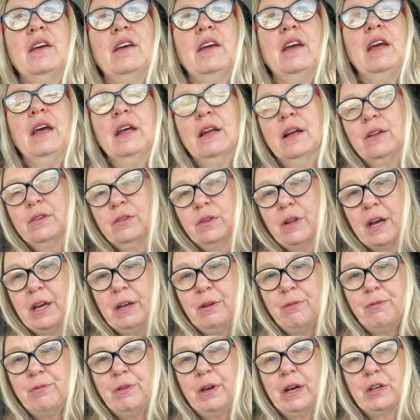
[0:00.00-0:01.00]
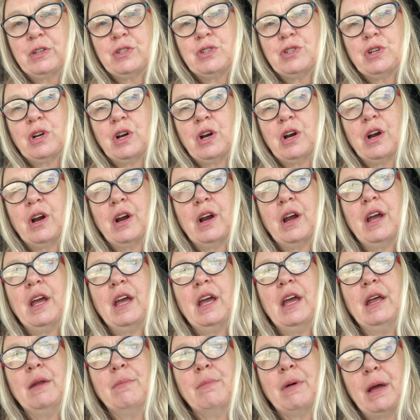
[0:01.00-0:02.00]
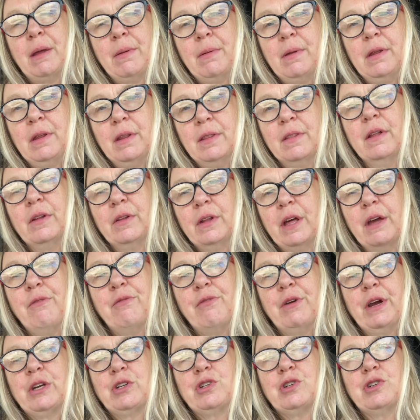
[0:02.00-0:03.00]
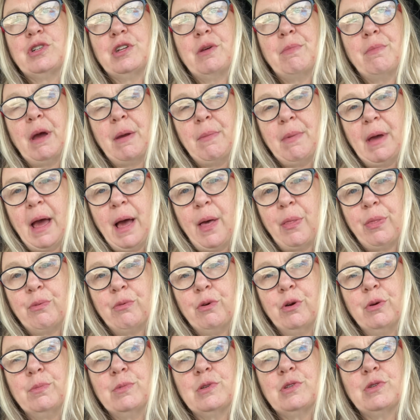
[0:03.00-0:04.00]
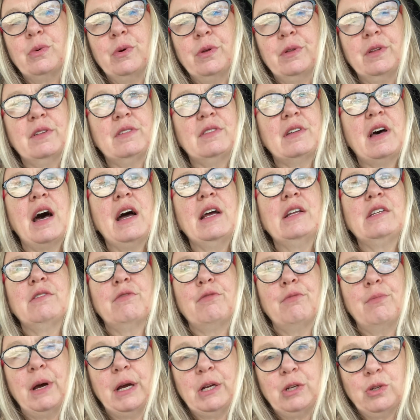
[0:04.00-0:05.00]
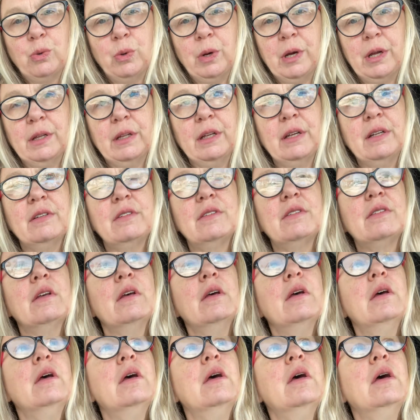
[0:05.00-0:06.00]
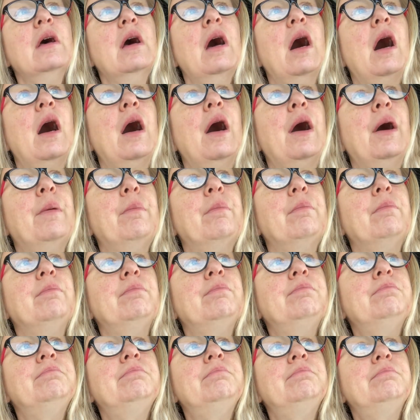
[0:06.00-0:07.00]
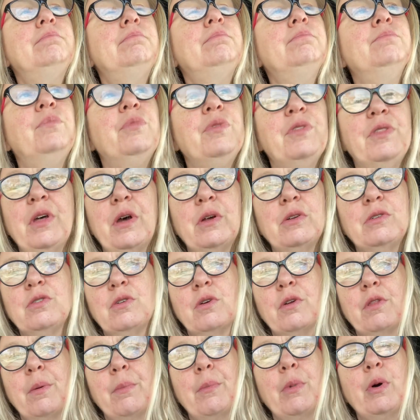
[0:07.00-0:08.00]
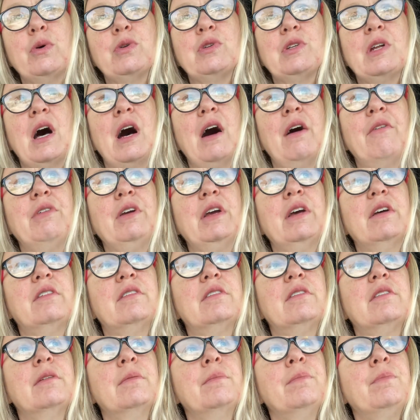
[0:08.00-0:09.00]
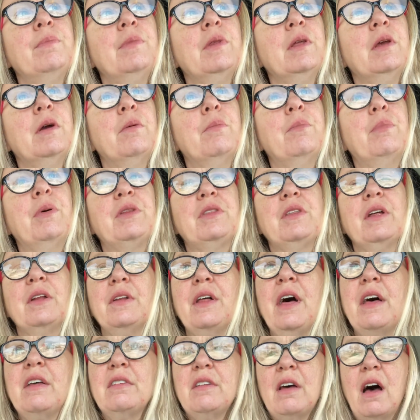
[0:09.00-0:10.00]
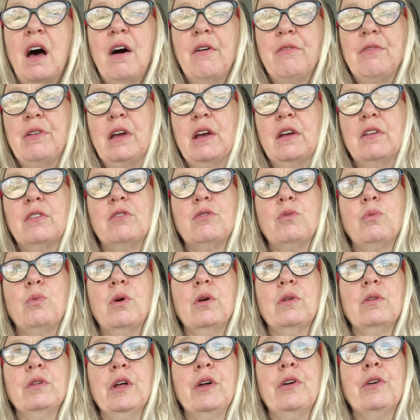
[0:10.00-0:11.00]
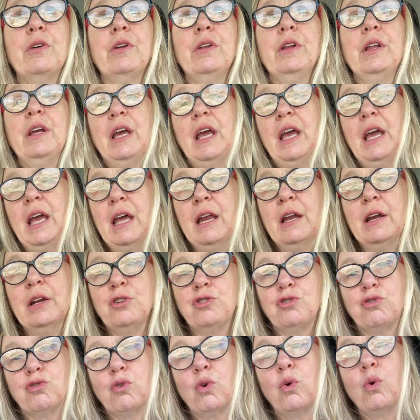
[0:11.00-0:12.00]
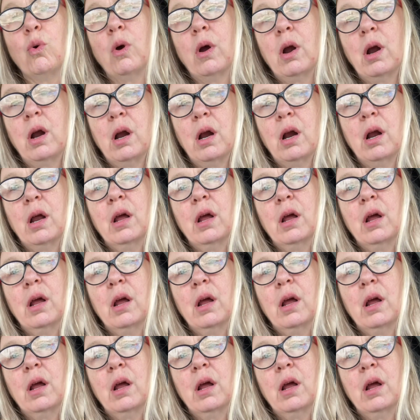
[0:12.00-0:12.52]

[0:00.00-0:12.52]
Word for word: in a light fixture in my in the light fixtures in my bathrooms, on the sides of my toilets. Um, those are the most obvious. But the less obvious were literally in a drawer,